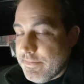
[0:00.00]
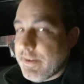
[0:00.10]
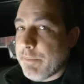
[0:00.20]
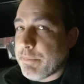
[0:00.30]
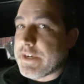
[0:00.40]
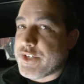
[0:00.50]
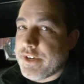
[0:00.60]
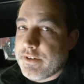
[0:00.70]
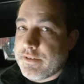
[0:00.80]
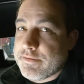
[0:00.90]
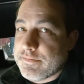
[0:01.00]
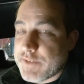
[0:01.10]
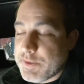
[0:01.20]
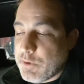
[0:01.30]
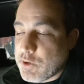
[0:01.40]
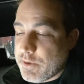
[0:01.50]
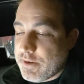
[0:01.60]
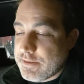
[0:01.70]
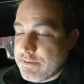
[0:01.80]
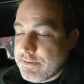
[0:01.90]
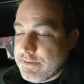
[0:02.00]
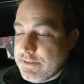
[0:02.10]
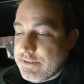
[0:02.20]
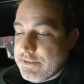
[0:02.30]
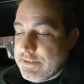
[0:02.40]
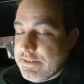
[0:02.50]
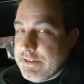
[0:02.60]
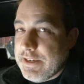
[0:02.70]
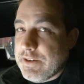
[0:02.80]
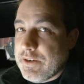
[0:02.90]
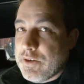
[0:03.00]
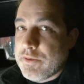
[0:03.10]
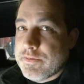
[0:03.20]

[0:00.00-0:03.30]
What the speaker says: I'm pretty chill for the most part. You know,